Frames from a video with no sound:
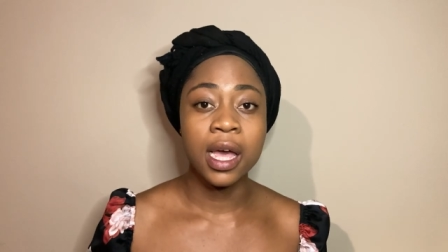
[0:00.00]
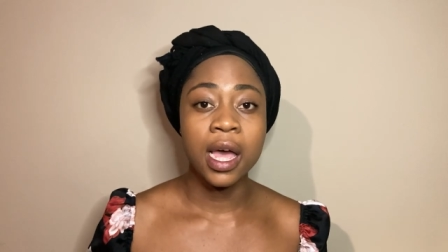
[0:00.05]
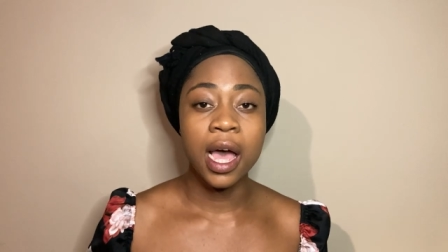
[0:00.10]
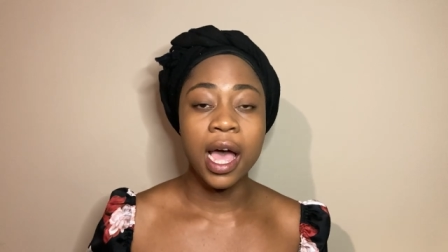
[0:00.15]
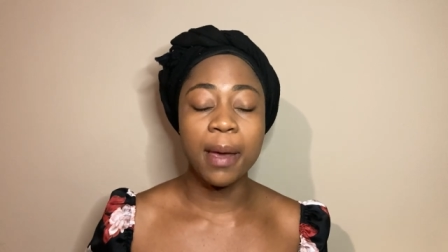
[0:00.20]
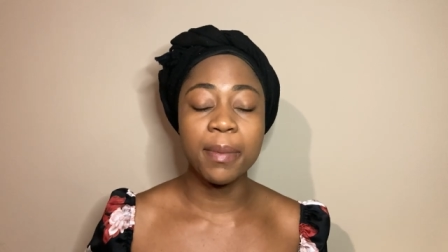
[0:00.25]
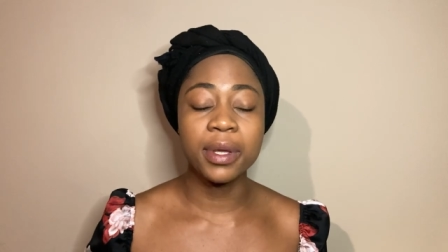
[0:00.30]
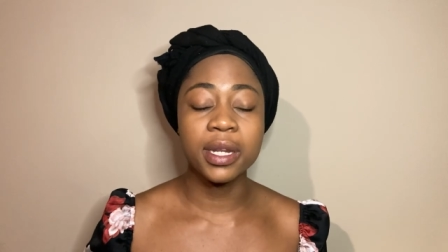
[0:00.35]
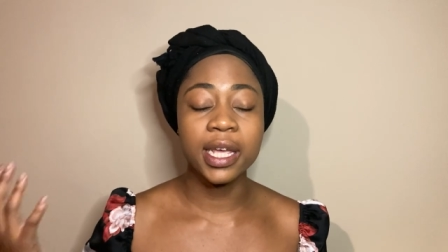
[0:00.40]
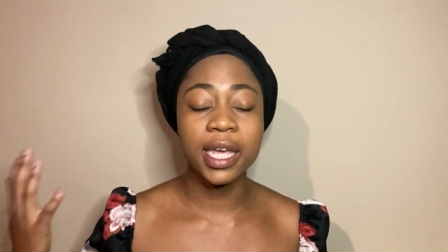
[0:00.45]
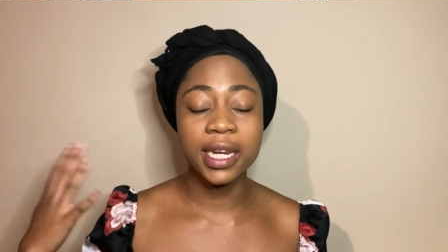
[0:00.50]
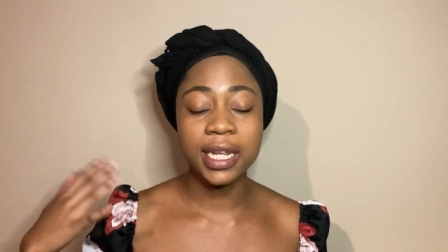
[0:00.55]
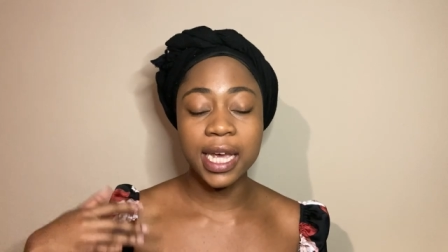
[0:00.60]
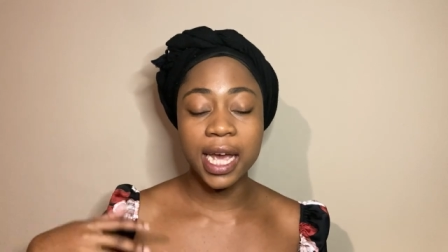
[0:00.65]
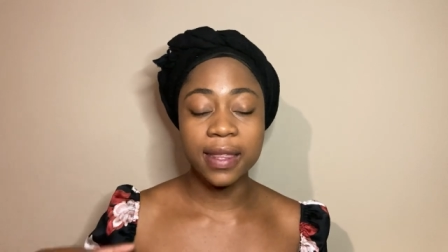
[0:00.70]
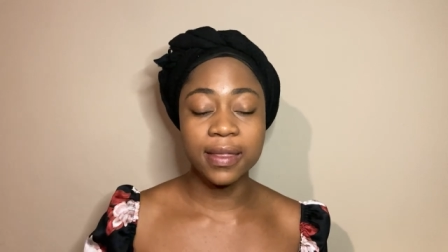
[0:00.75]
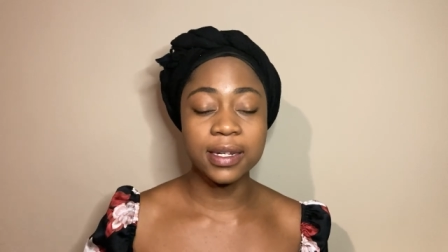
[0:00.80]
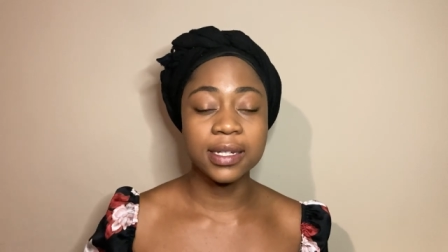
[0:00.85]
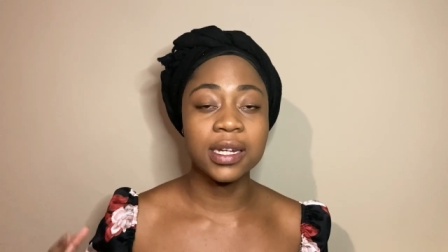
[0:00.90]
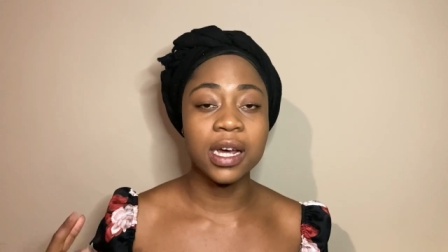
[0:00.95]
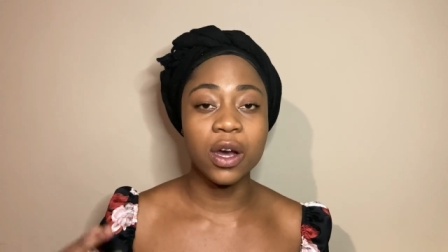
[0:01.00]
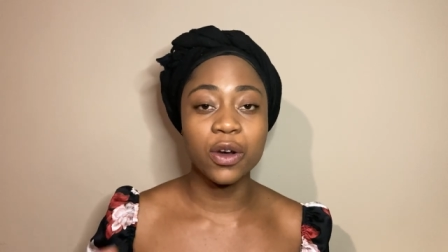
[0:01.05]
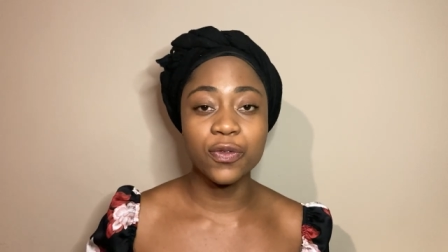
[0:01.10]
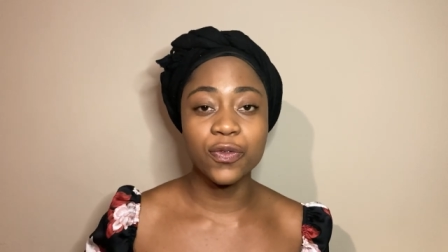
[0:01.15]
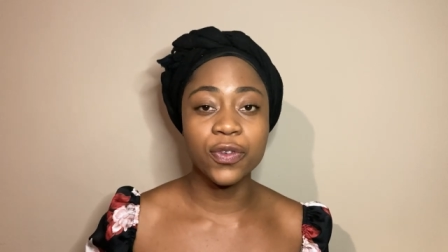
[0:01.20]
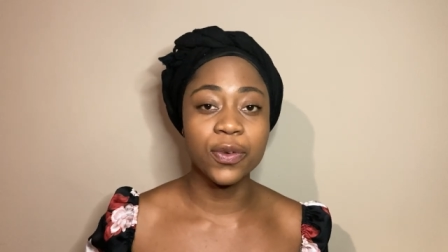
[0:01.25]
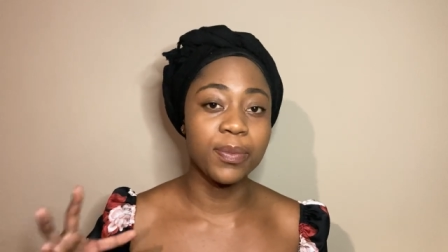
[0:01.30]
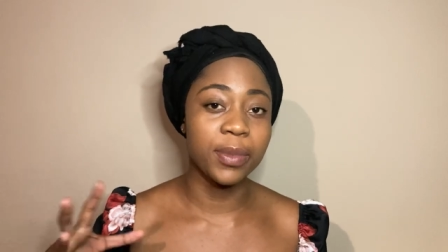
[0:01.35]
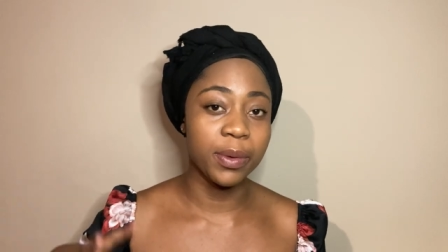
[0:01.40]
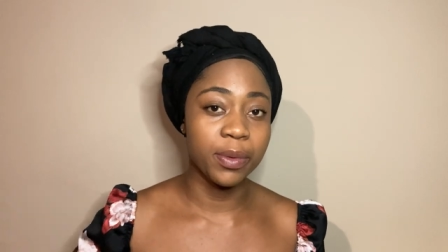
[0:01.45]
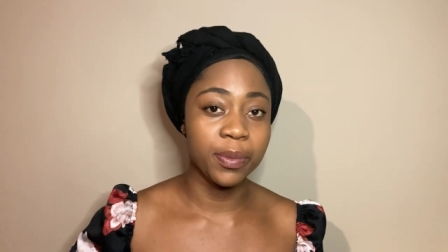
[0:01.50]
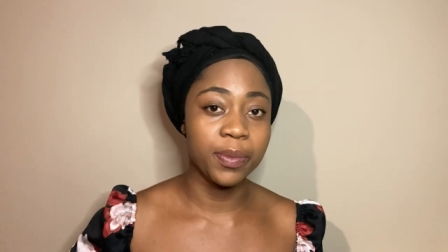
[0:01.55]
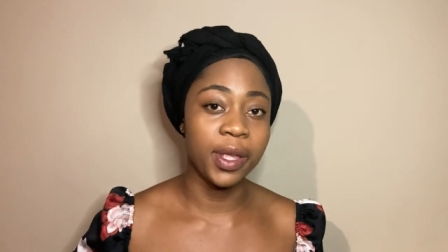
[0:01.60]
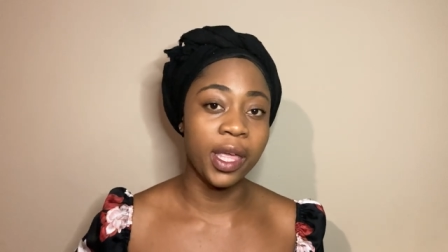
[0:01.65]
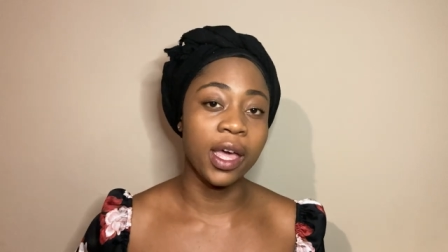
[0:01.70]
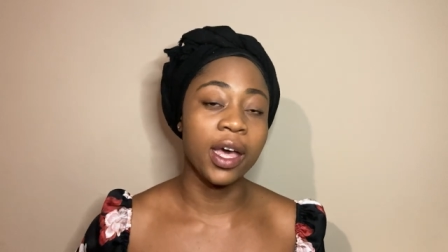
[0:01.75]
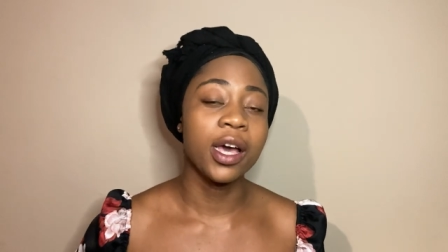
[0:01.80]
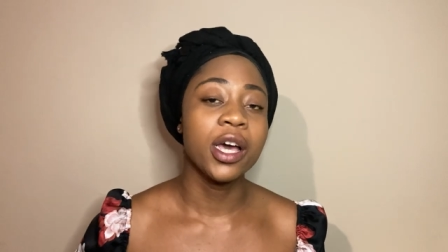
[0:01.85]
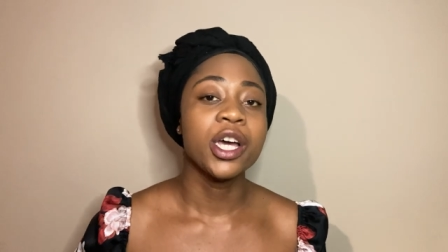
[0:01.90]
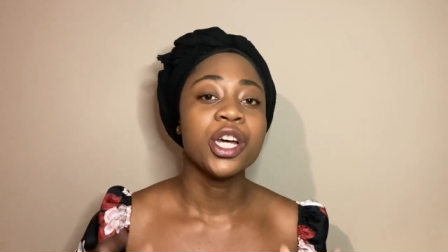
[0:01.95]
any other town from
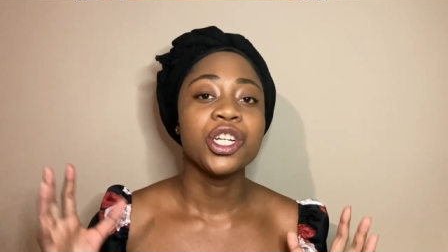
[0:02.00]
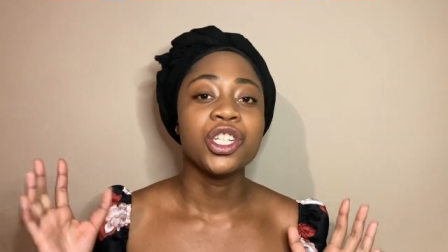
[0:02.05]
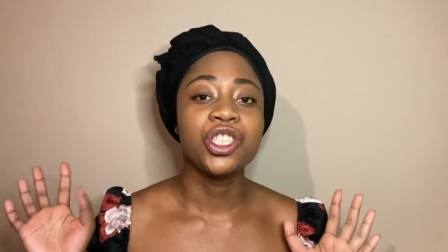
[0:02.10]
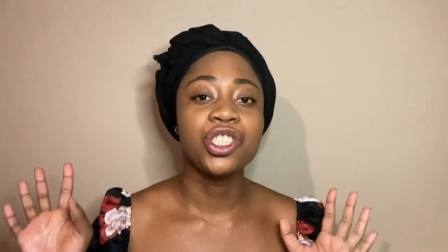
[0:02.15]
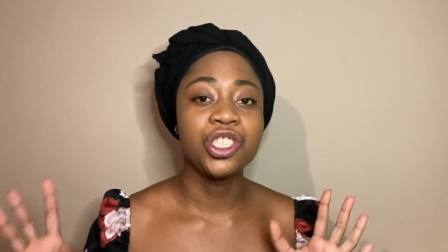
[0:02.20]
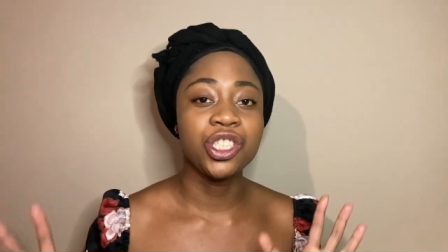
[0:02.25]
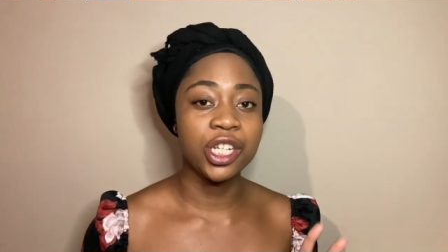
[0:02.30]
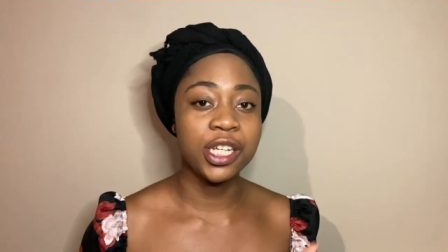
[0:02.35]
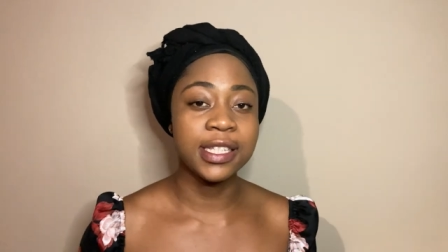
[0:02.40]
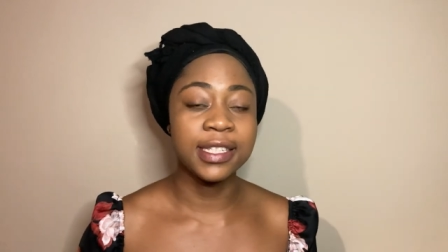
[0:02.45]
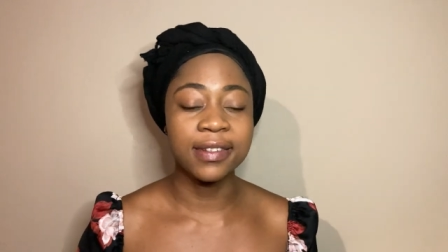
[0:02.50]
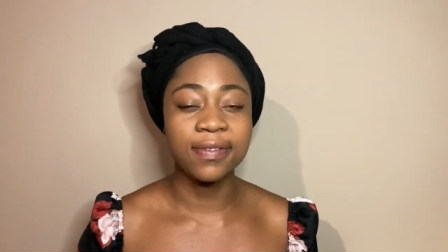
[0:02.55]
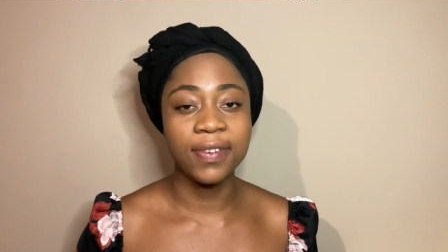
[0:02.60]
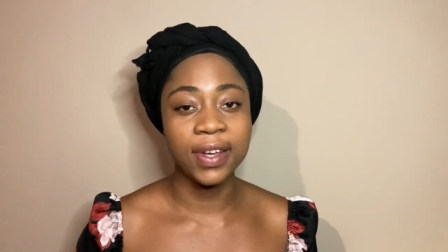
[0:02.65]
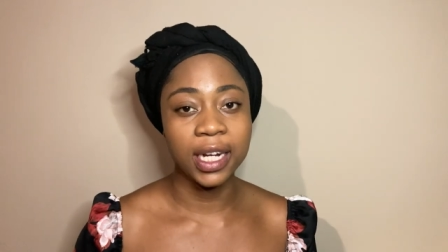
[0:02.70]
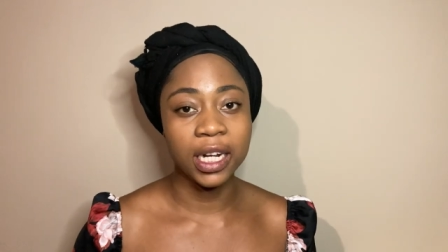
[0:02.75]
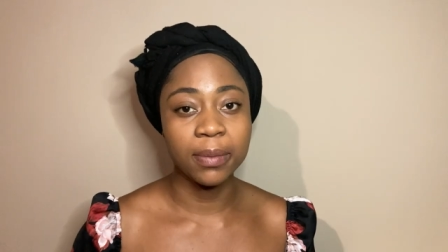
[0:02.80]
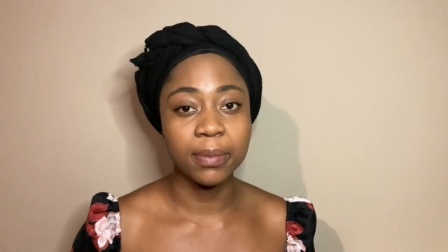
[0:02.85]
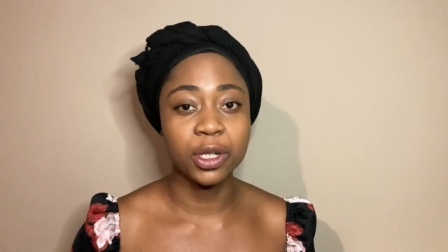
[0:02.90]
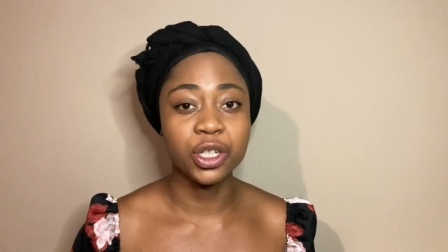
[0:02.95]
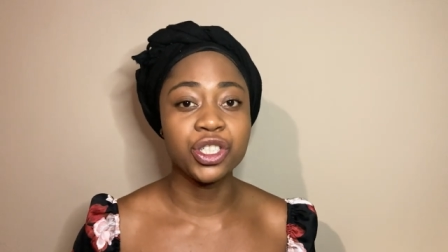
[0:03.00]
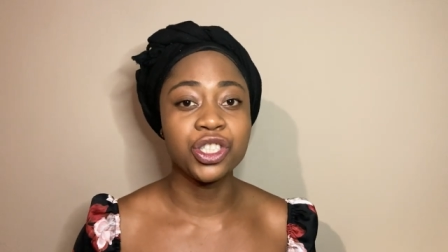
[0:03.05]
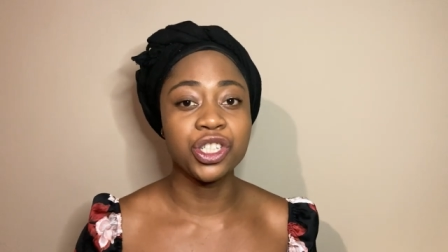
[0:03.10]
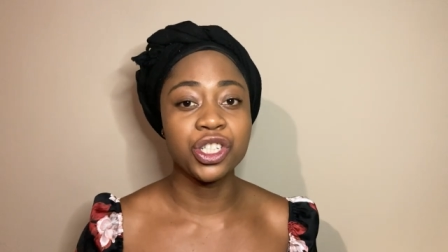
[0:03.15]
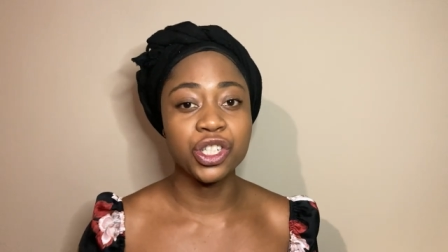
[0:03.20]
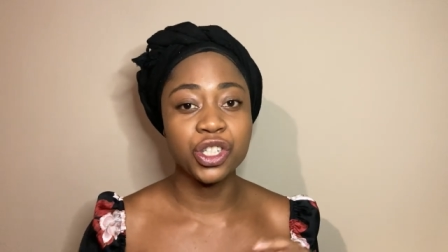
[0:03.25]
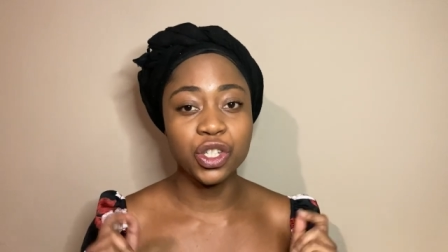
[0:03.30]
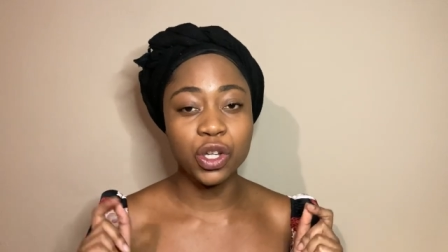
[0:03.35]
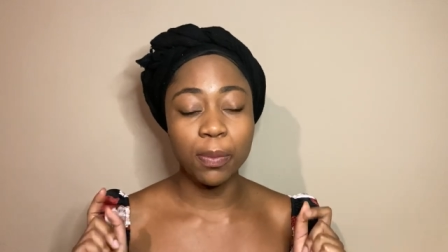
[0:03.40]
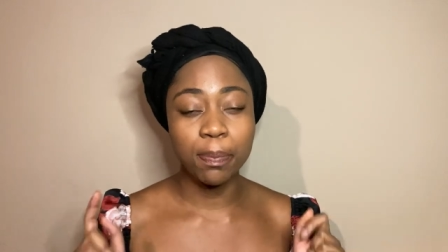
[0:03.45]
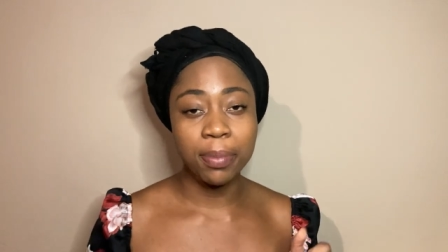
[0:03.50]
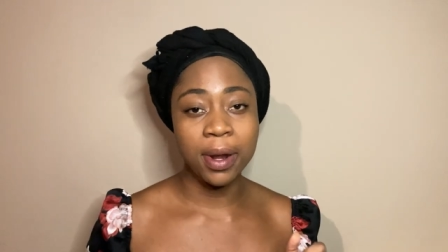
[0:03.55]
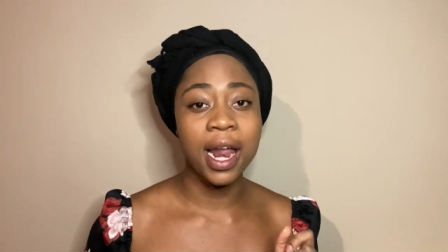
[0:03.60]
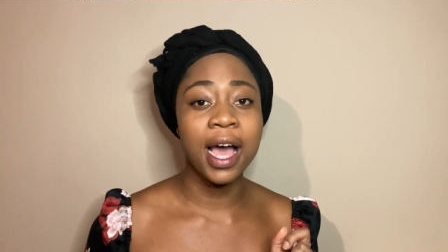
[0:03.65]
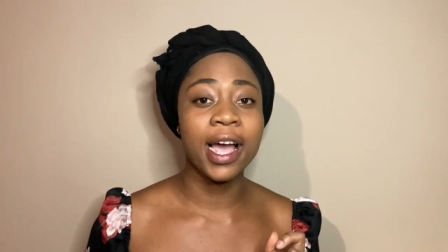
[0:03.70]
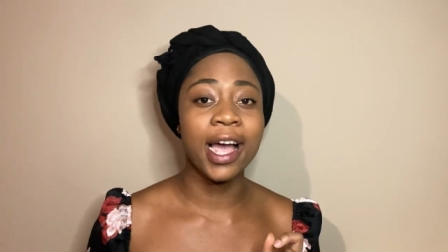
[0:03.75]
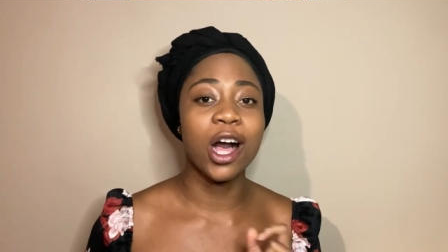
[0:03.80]
Namibia, she's available. She's your plug.